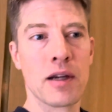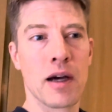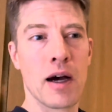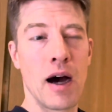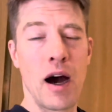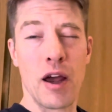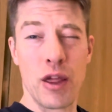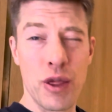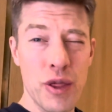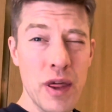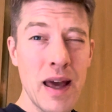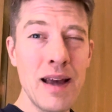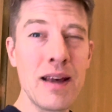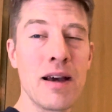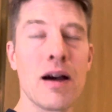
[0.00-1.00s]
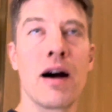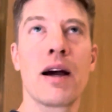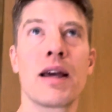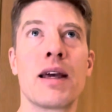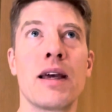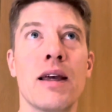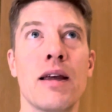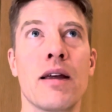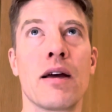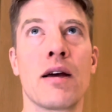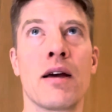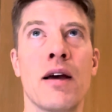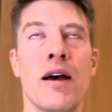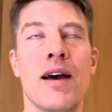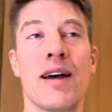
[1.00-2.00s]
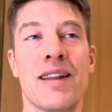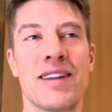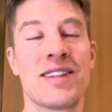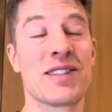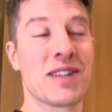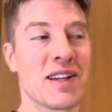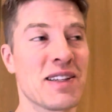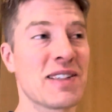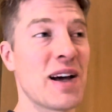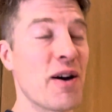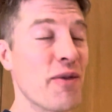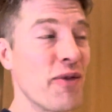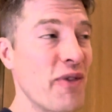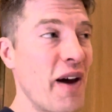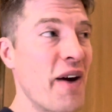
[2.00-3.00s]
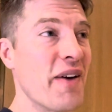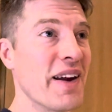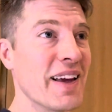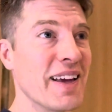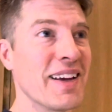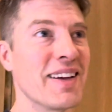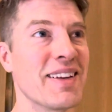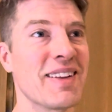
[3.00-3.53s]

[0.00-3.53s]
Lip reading: I think I can, this is going to sound very,